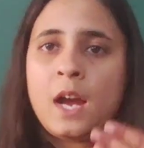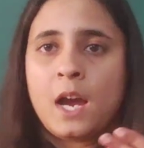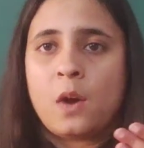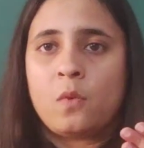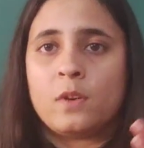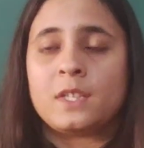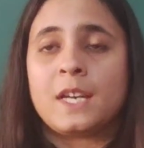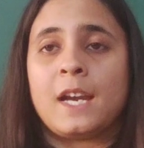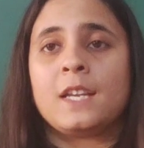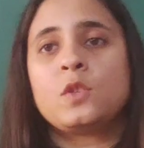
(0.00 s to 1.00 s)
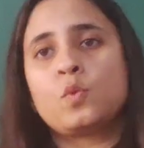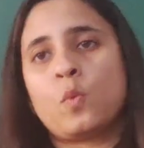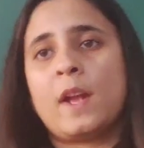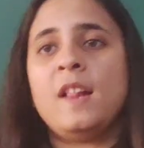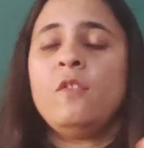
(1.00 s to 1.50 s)
hours, that is
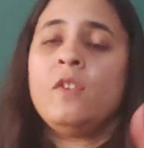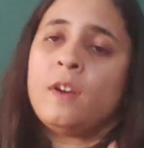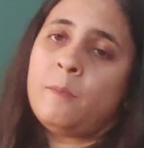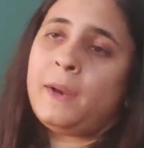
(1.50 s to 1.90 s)
12